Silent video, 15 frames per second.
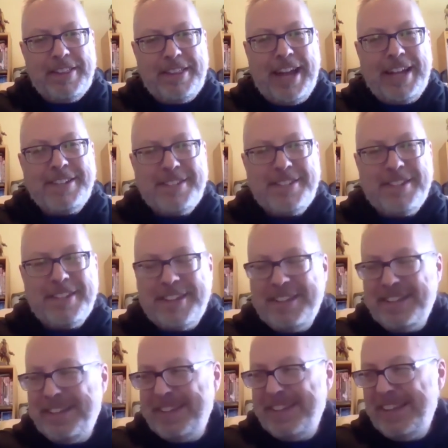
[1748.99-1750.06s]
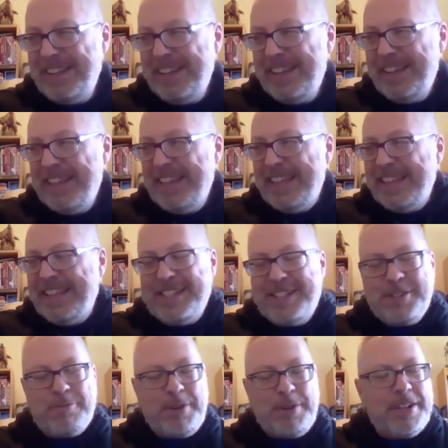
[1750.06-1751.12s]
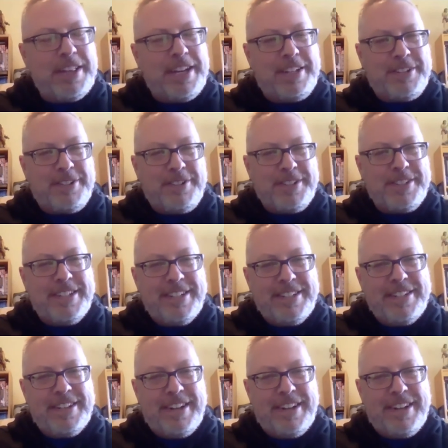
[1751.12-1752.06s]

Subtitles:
That's the real answer, isn't it?